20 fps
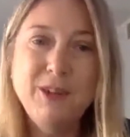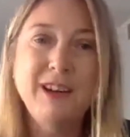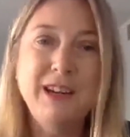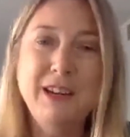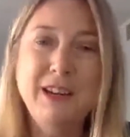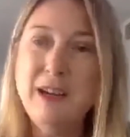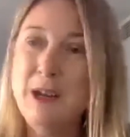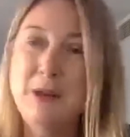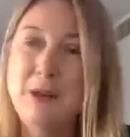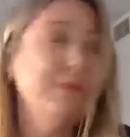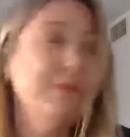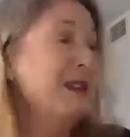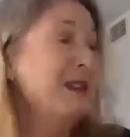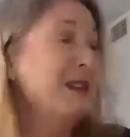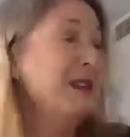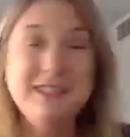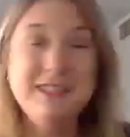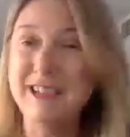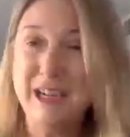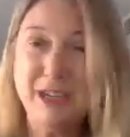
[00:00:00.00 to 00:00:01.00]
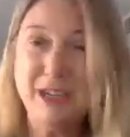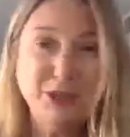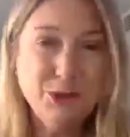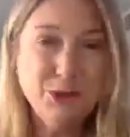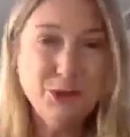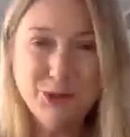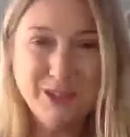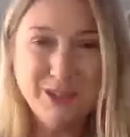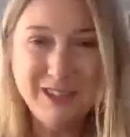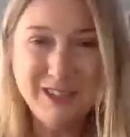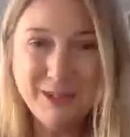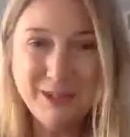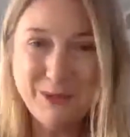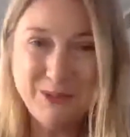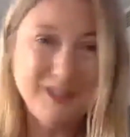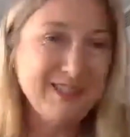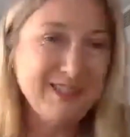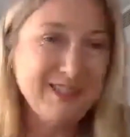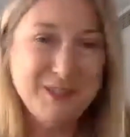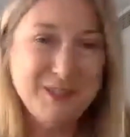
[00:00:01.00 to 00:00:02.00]
admit this, and I talk to this all
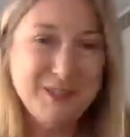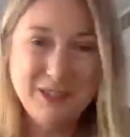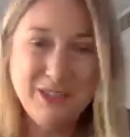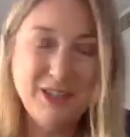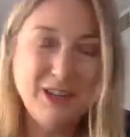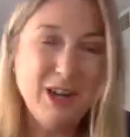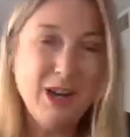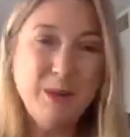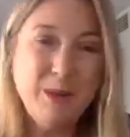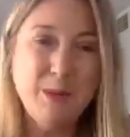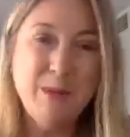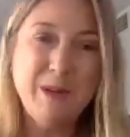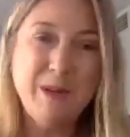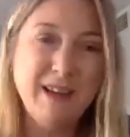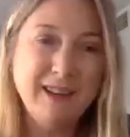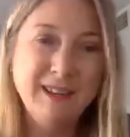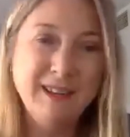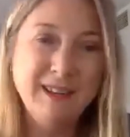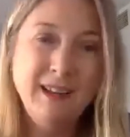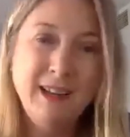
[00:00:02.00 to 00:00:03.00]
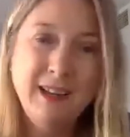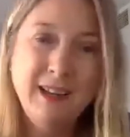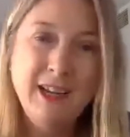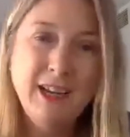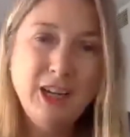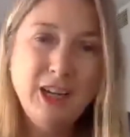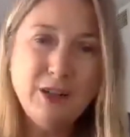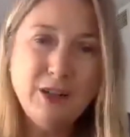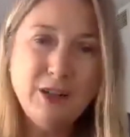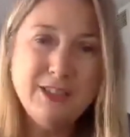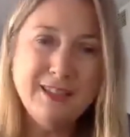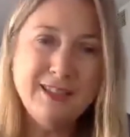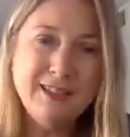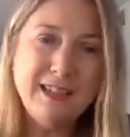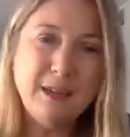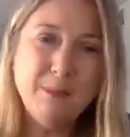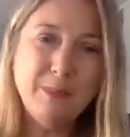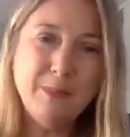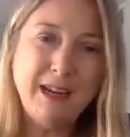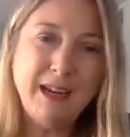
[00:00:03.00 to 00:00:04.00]
the time about, you know, just
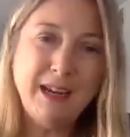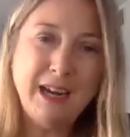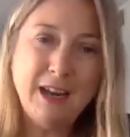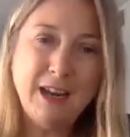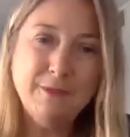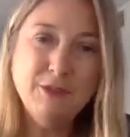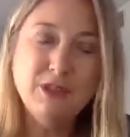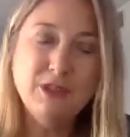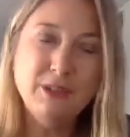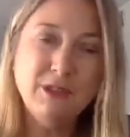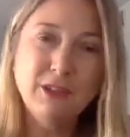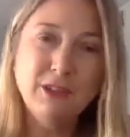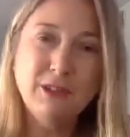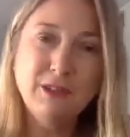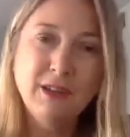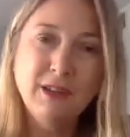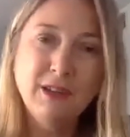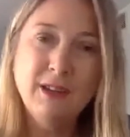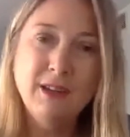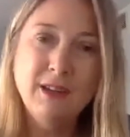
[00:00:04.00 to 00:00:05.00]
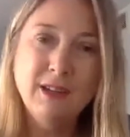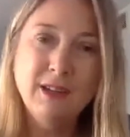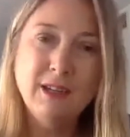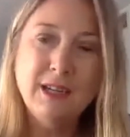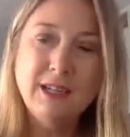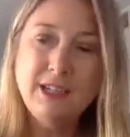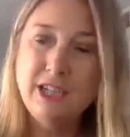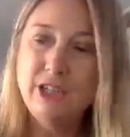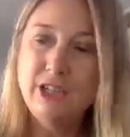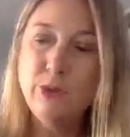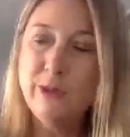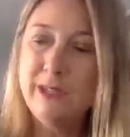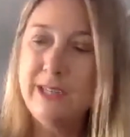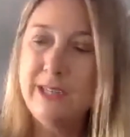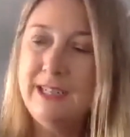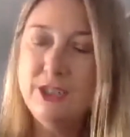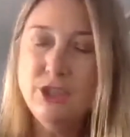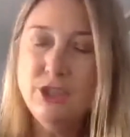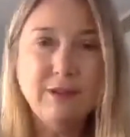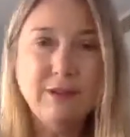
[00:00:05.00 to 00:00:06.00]
that of being able to
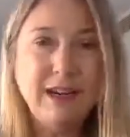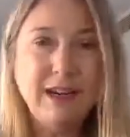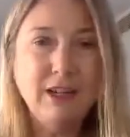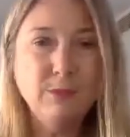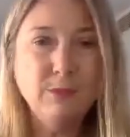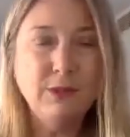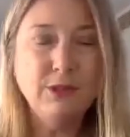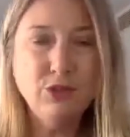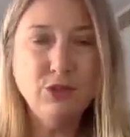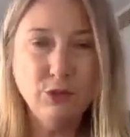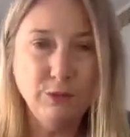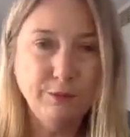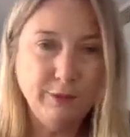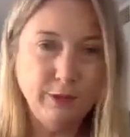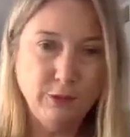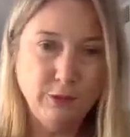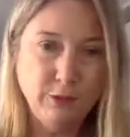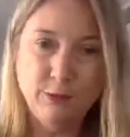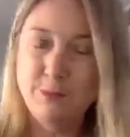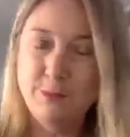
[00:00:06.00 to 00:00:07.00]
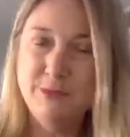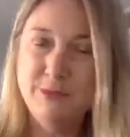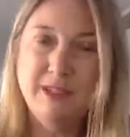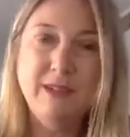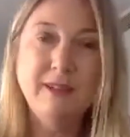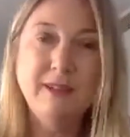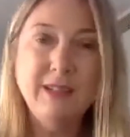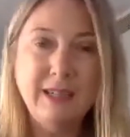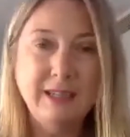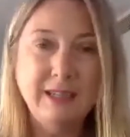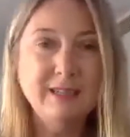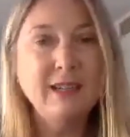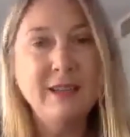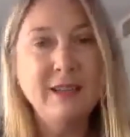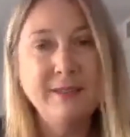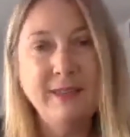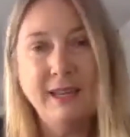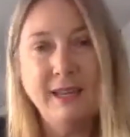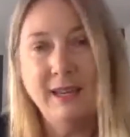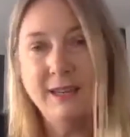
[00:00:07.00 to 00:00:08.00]
continually interact with short films and things
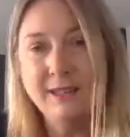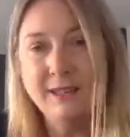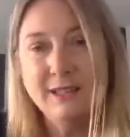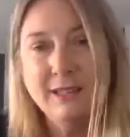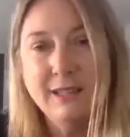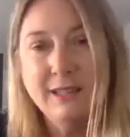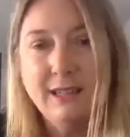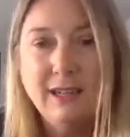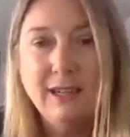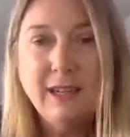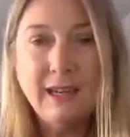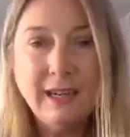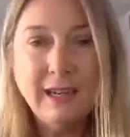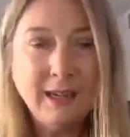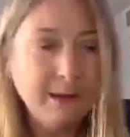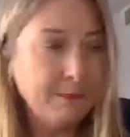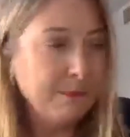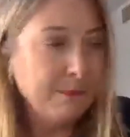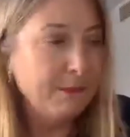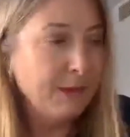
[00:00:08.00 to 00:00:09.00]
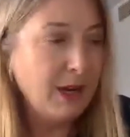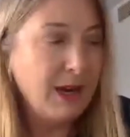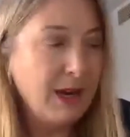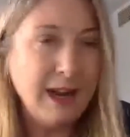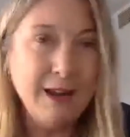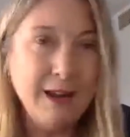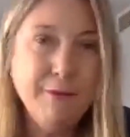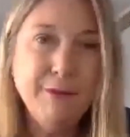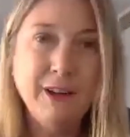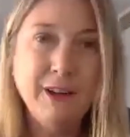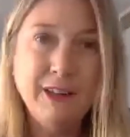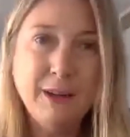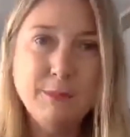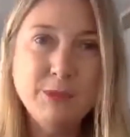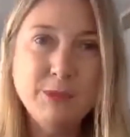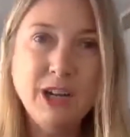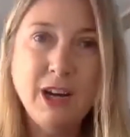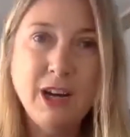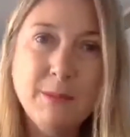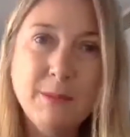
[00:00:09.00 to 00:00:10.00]
like that. I find I'm
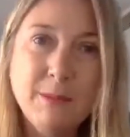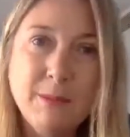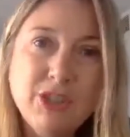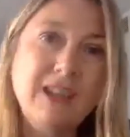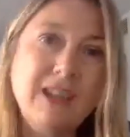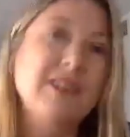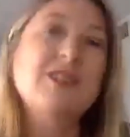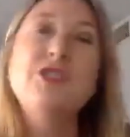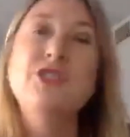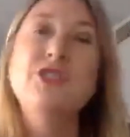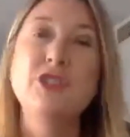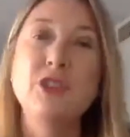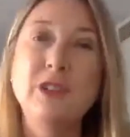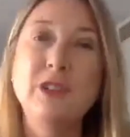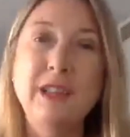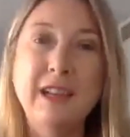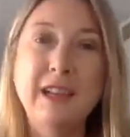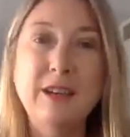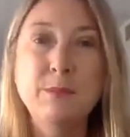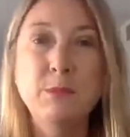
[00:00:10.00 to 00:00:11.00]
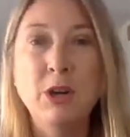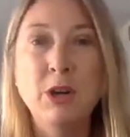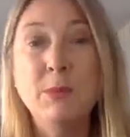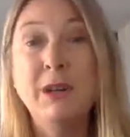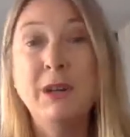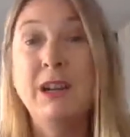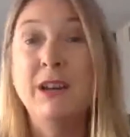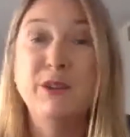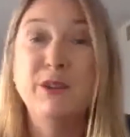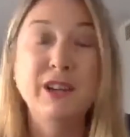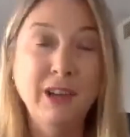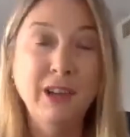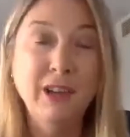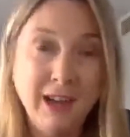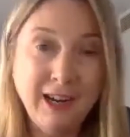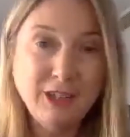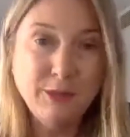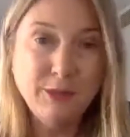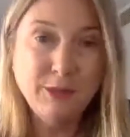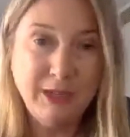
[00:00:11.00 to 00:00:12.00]
time challenged to do that at the moment. I would
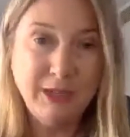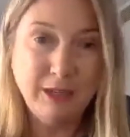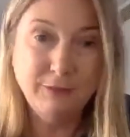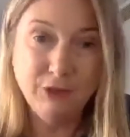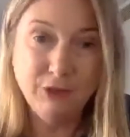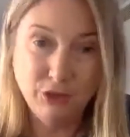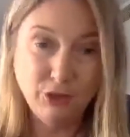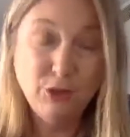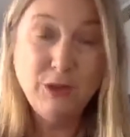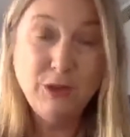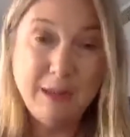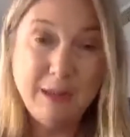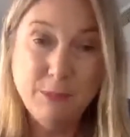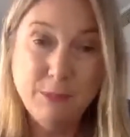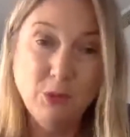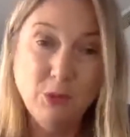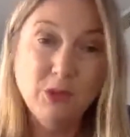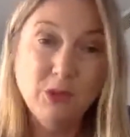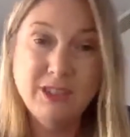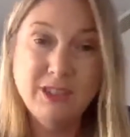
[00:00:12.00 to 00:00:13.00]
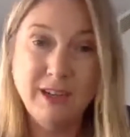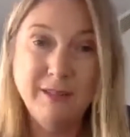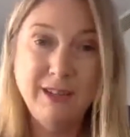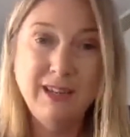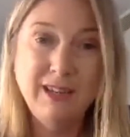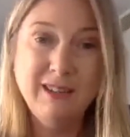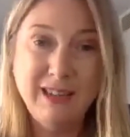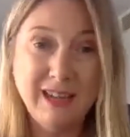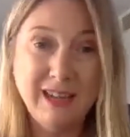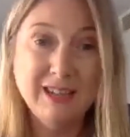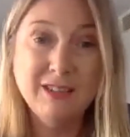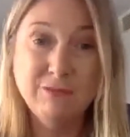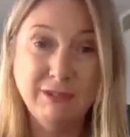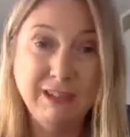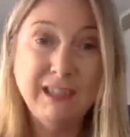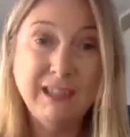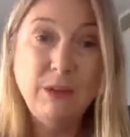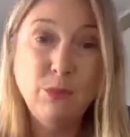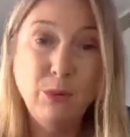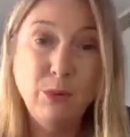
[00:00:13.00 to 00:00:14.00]
like to be able to do that more, because I think that's
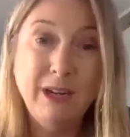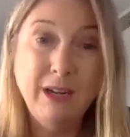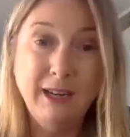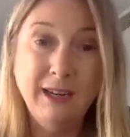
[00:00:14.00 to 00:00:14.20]
really where